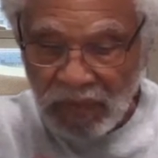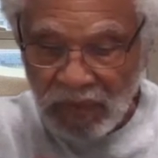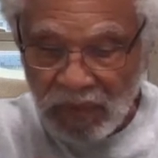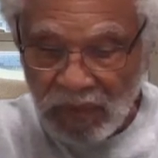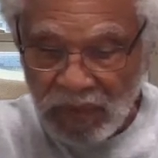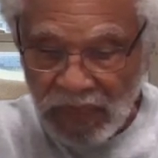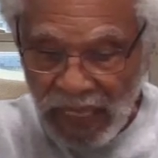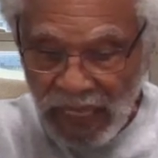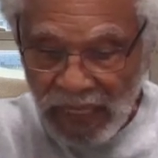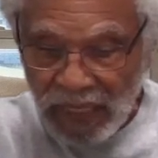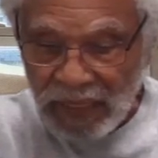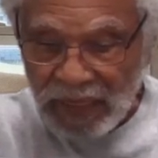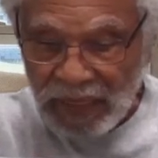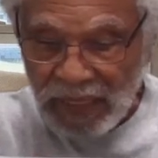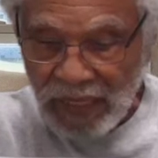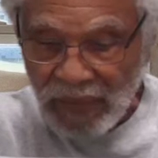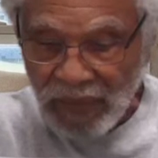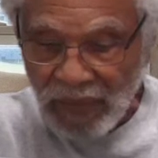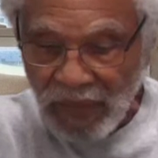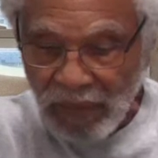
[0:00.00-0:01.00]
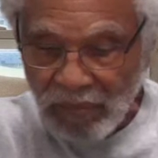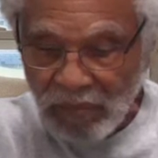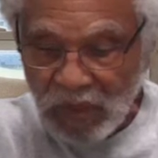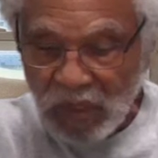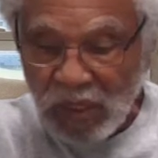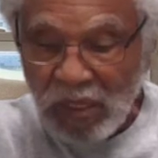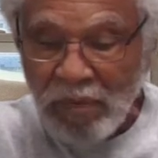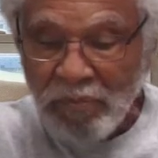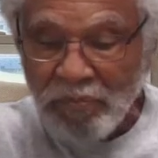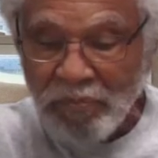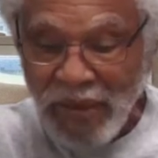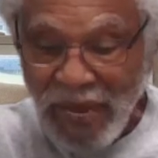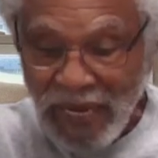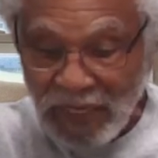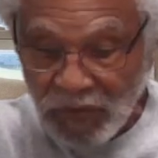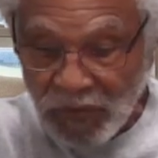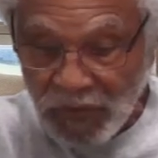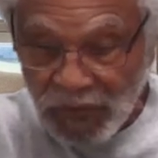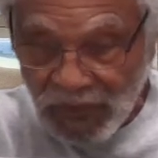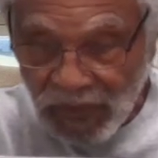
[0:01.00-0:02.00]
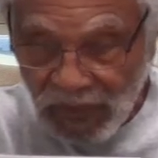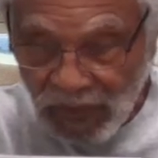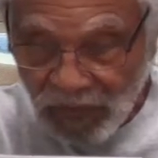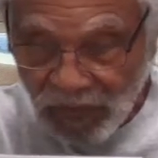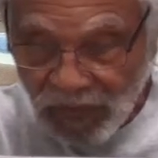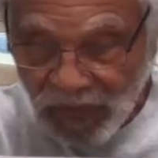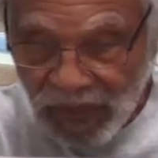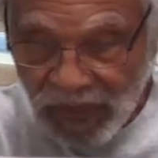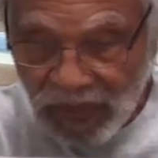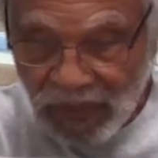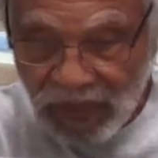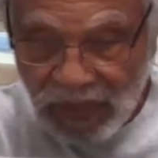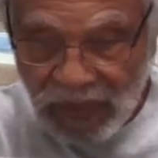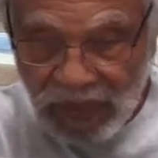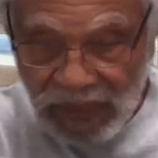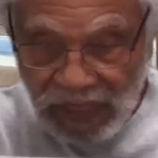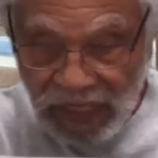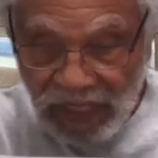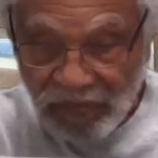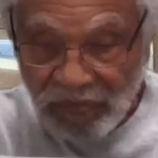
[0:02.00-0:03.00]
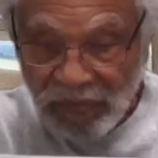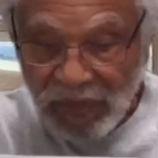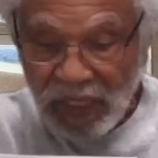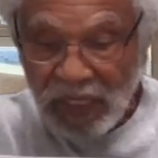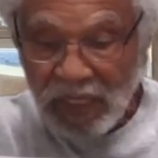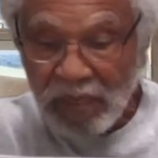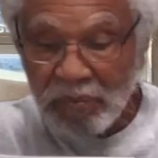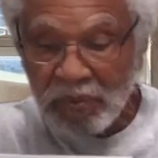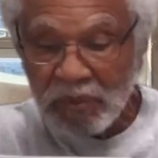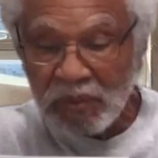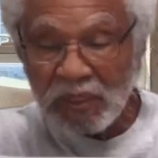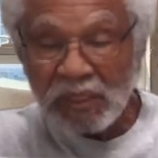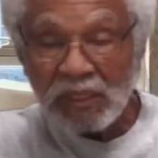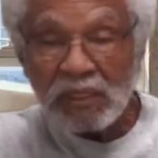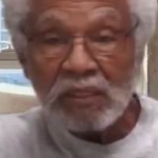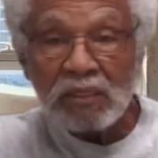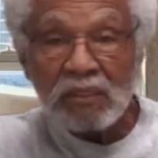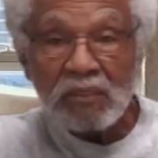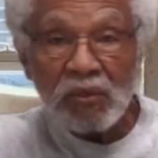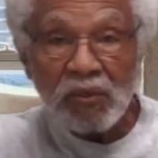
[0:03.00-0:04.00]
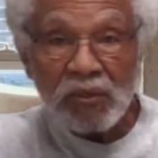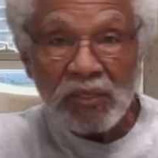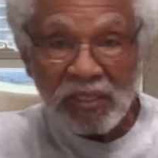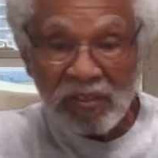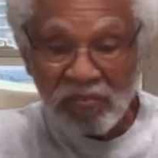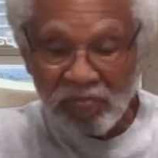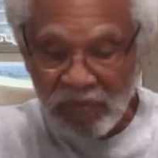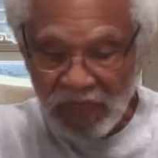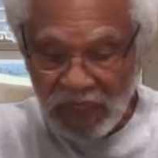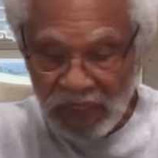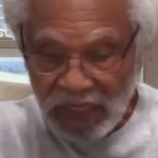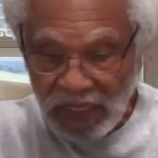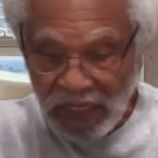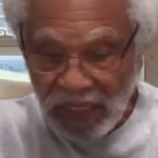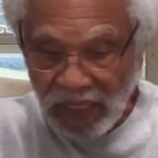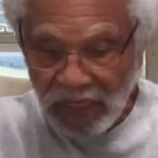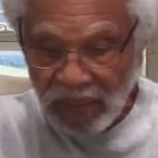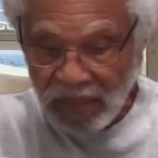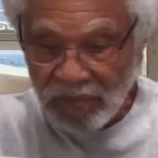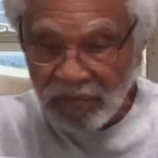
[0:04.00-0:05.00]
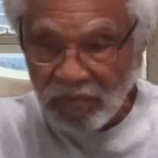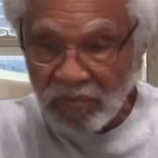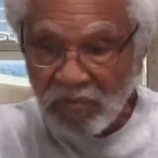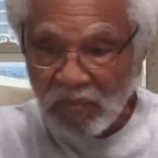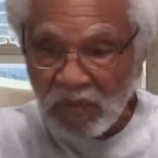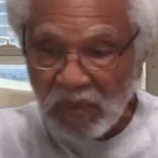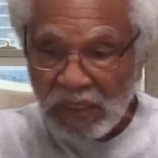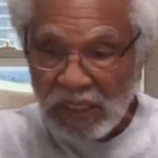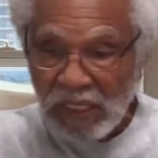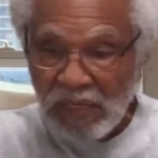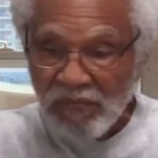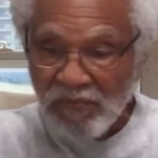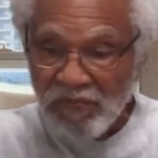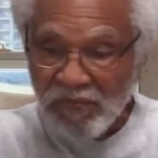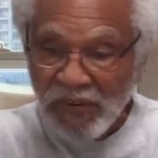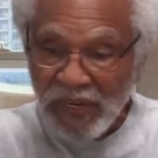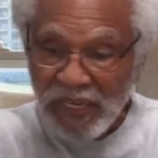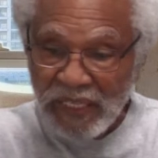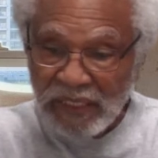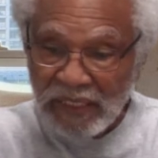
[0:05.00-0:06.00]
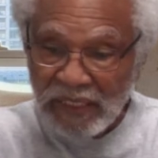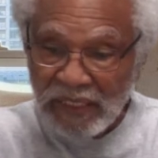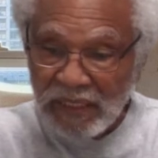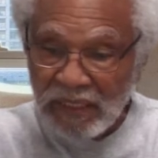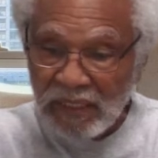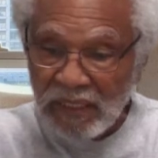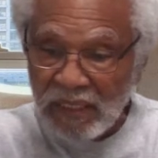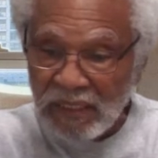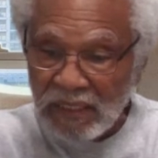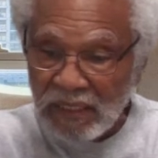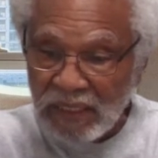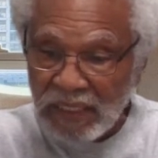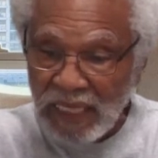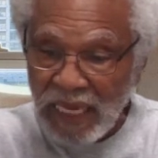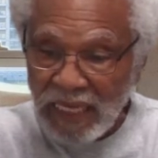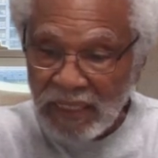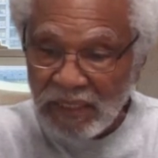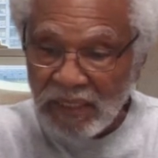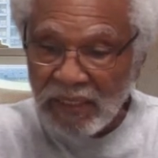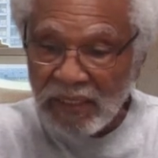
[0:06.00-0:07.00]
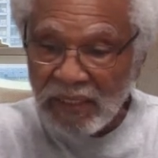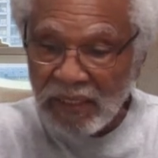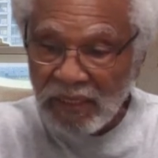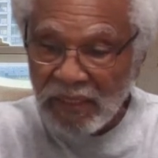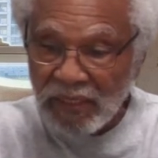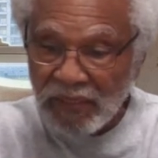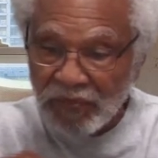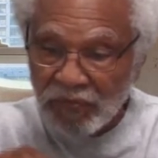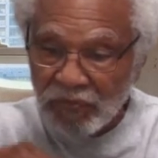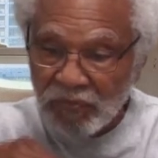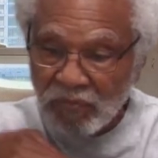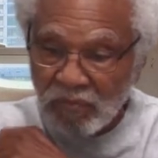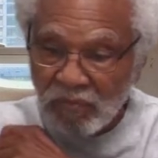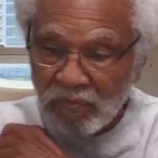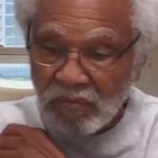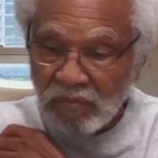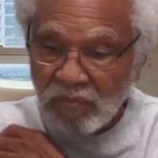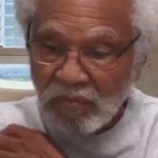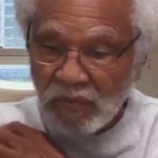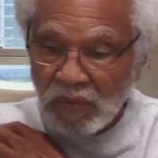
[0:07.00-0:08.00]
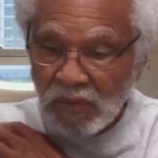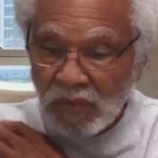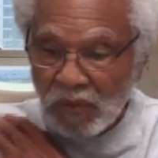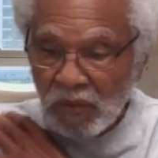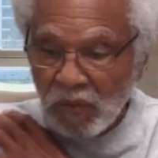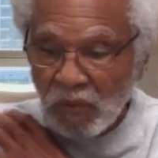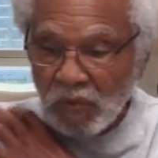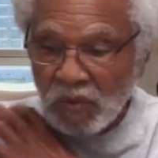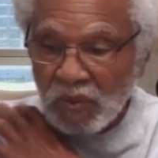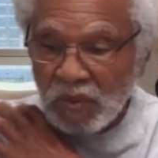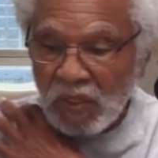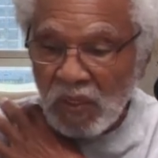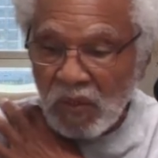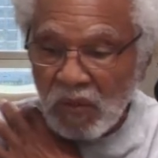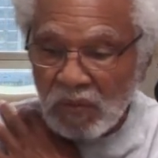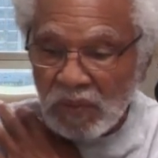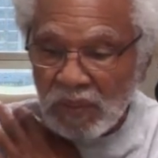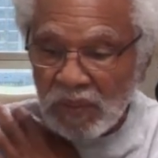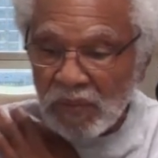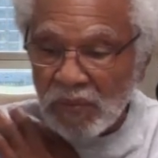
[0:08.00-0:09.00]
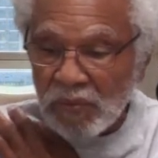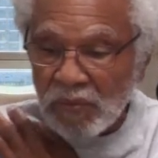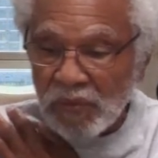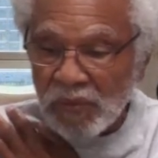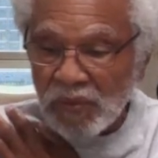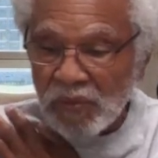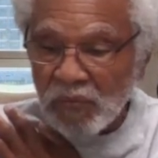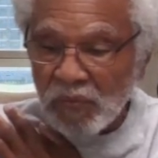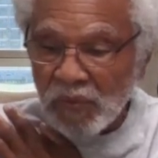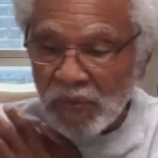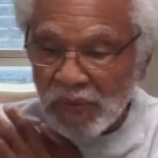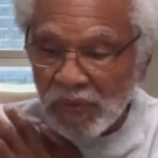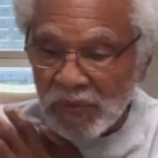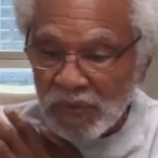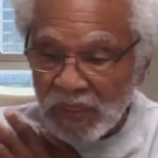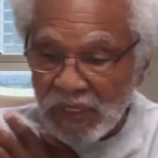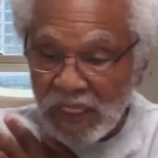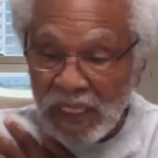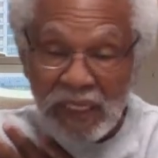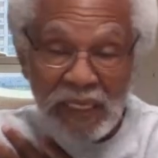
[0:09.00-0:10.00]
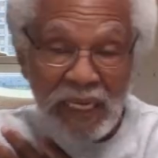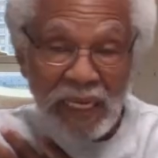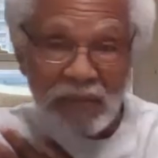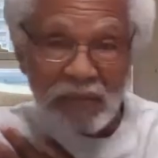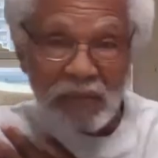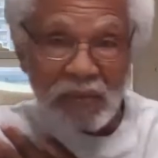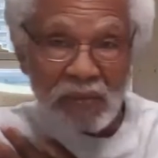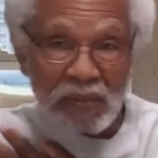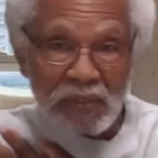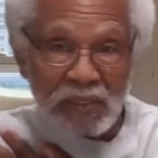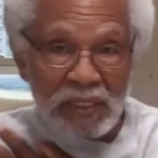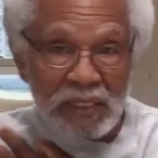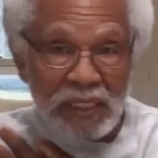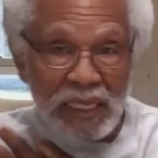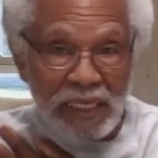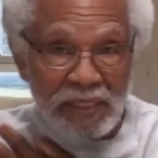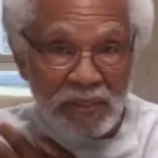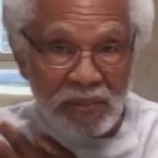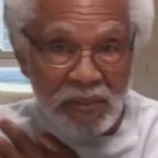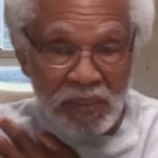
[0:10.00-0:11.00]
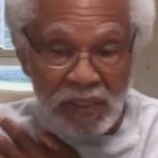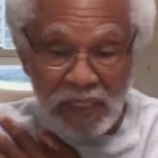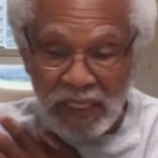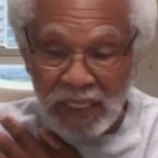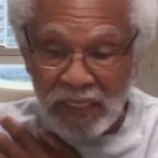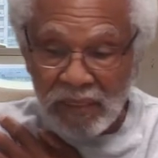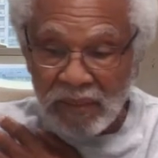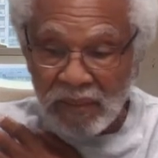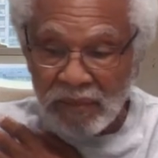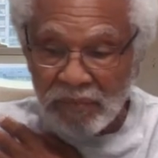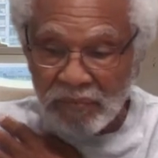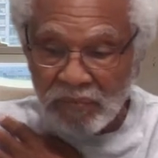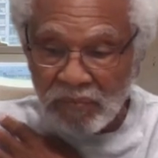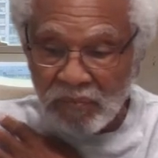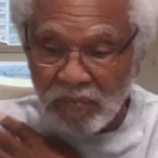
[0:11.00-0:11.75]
Alexander Hamilton, Patrick Henry, Give Me Liberty or Give Me Death. Francis Scott Key, whose song included the words, and they now call it the national anthem,